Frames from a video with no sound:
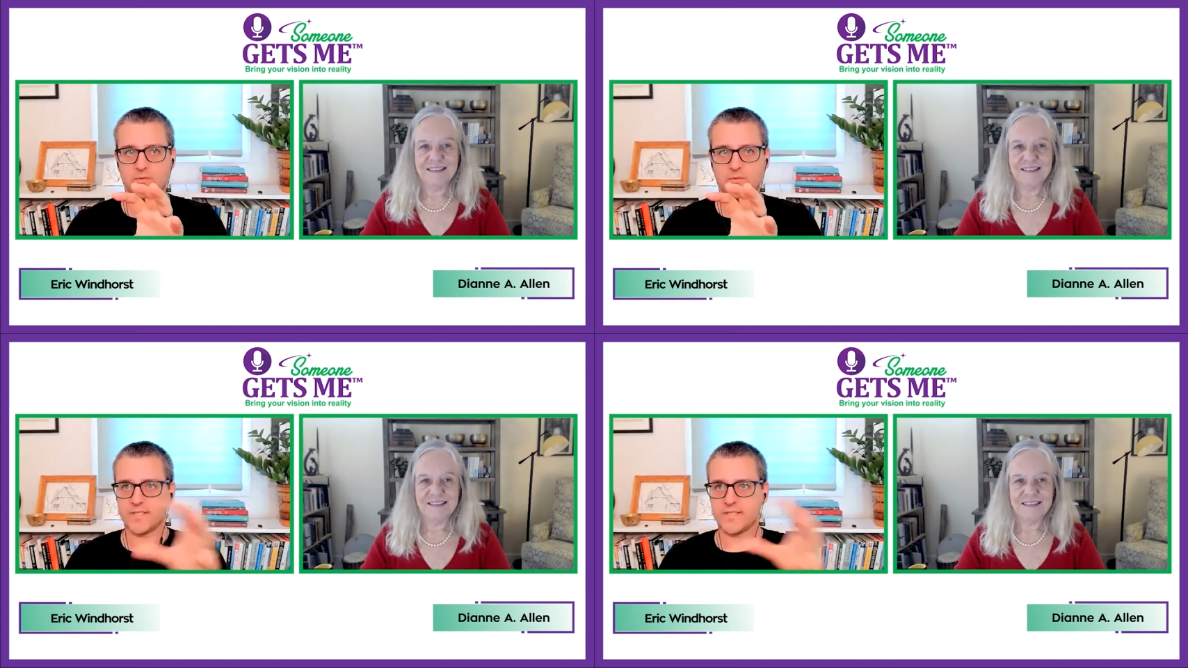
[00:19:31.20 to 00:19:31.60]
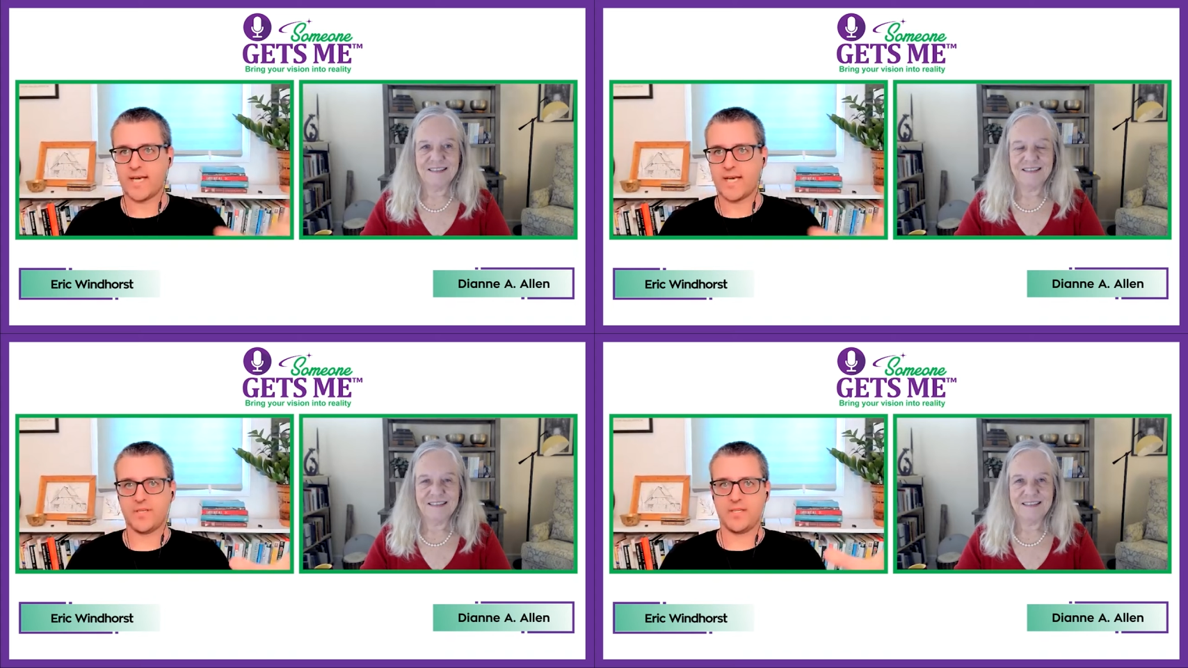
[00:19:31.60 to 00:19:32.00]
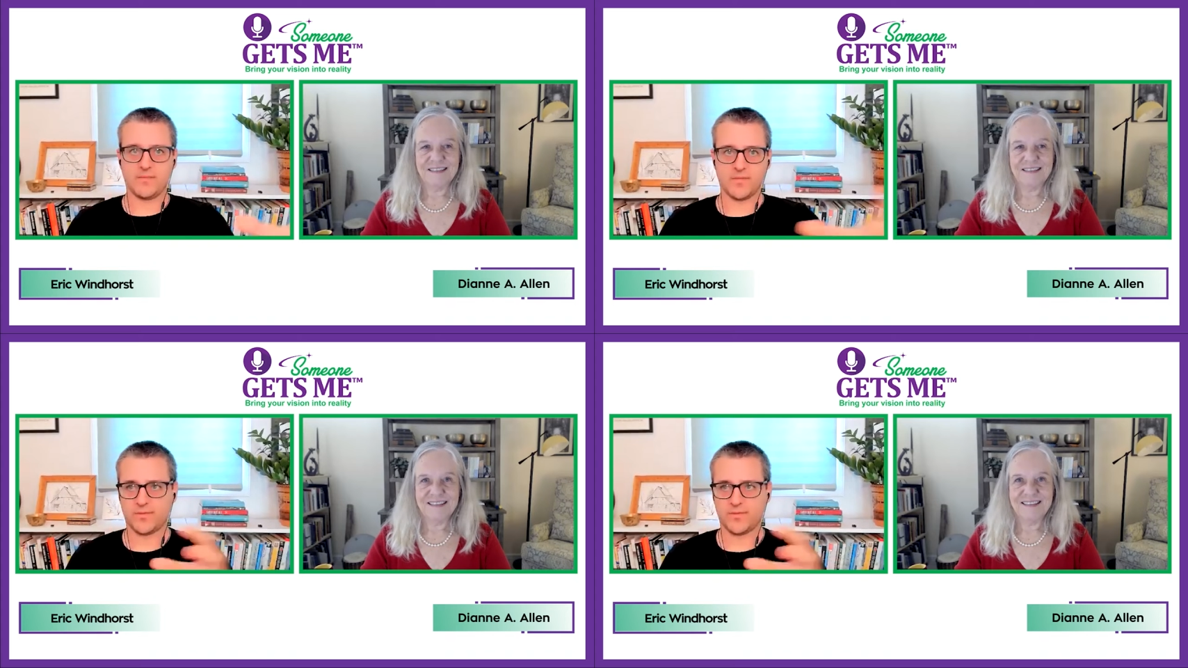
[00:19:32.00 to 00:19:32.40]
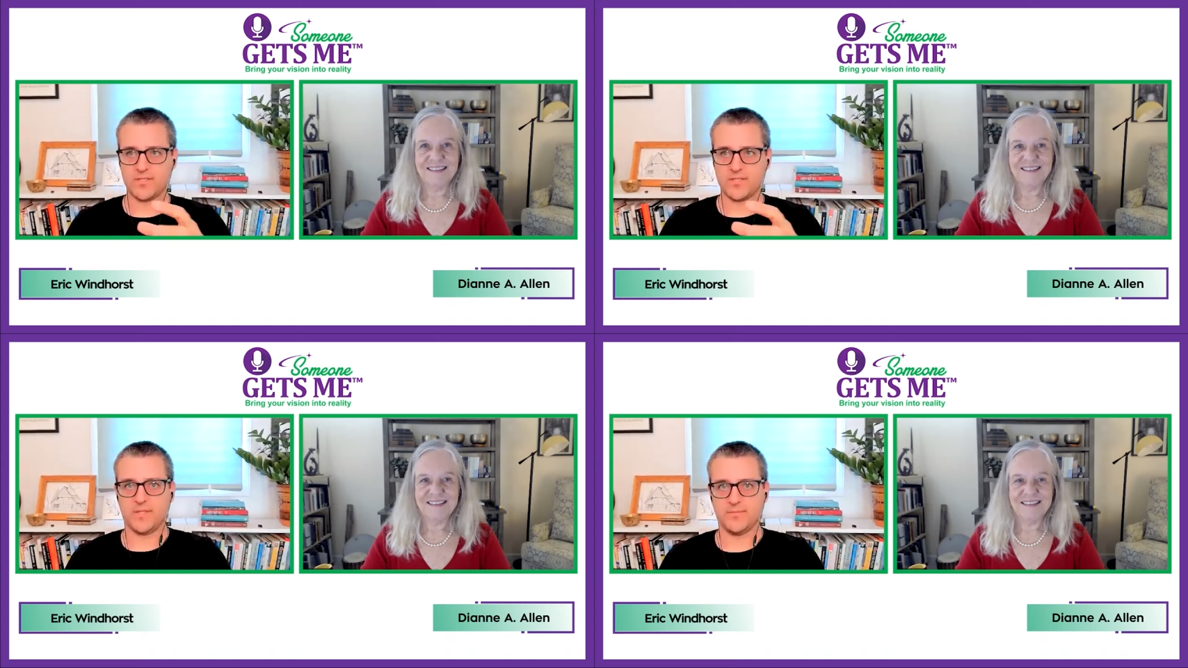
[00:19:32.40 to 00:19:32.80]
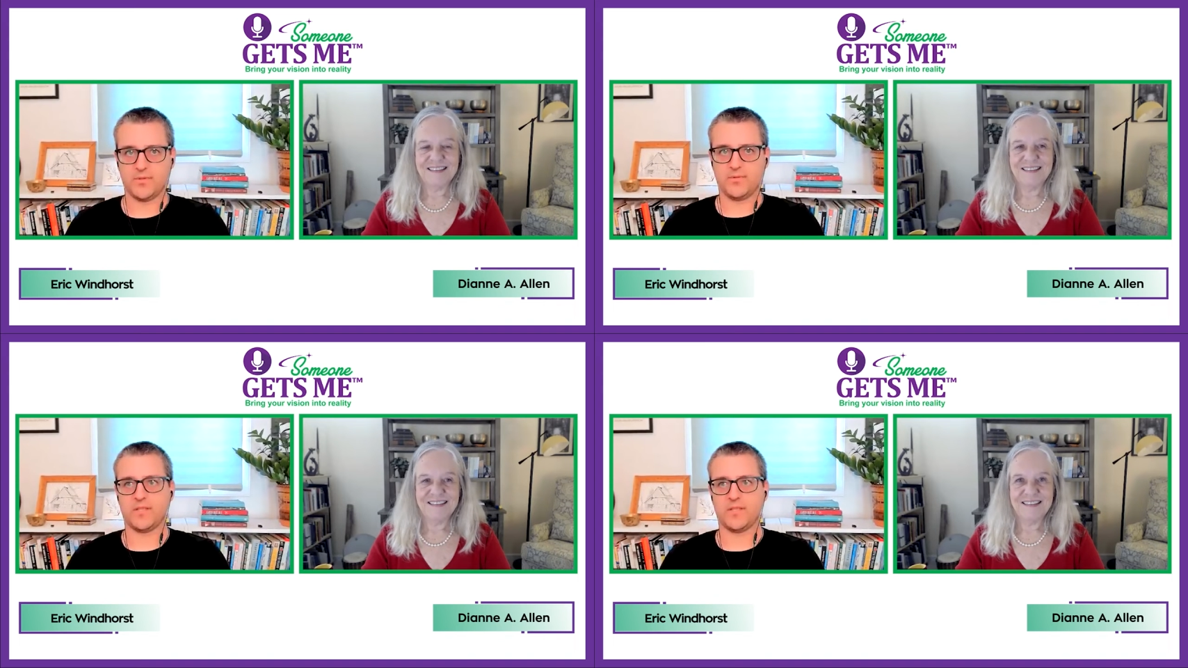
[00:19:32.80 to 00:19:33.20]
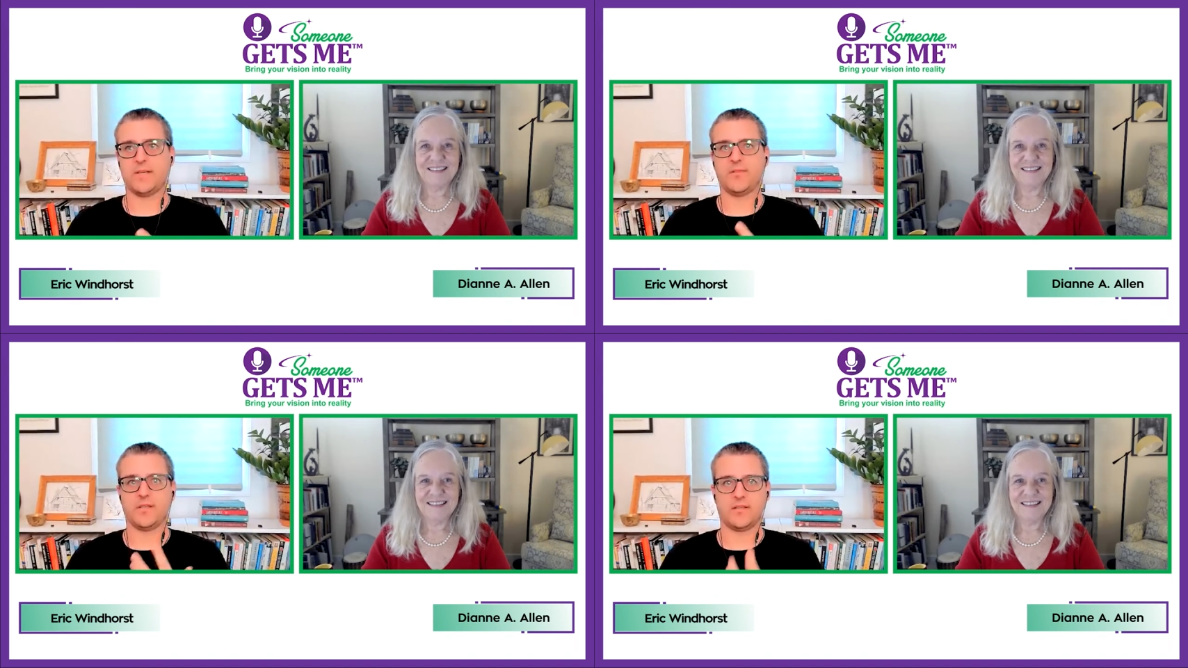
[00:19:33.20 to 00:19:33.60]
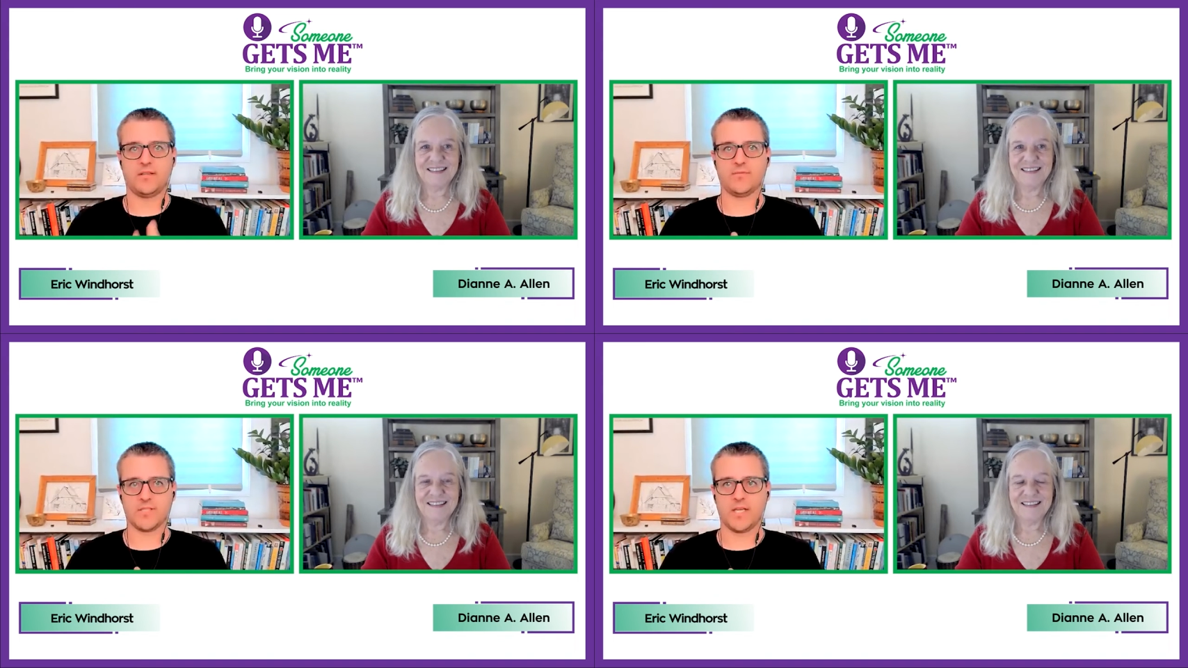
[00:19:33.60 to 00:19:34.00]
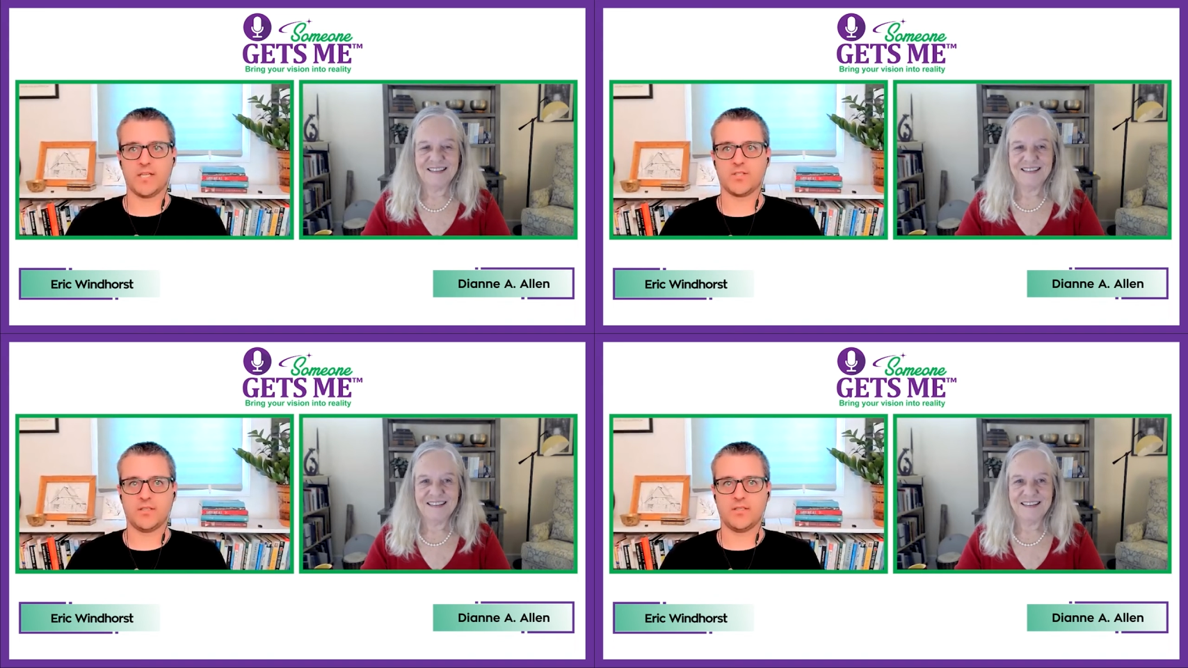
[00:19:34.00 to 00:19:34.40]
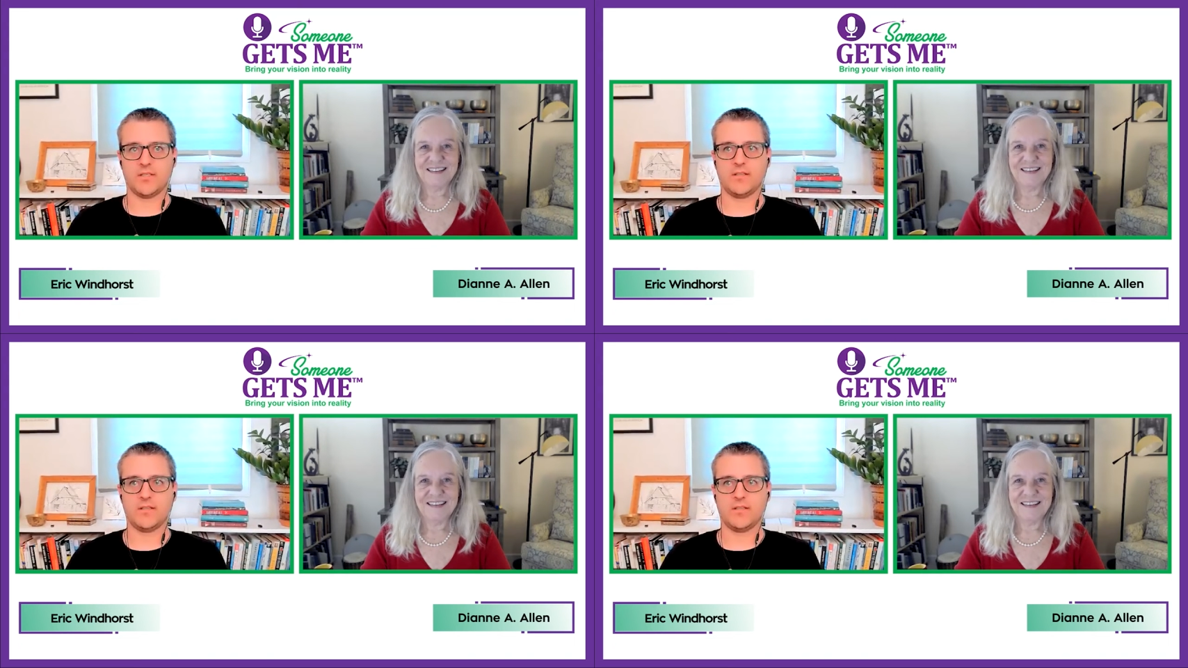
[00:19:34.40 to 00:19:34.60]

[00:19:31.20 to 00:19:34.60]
Speaker 1: what's happening between two people when they're having a conversation and,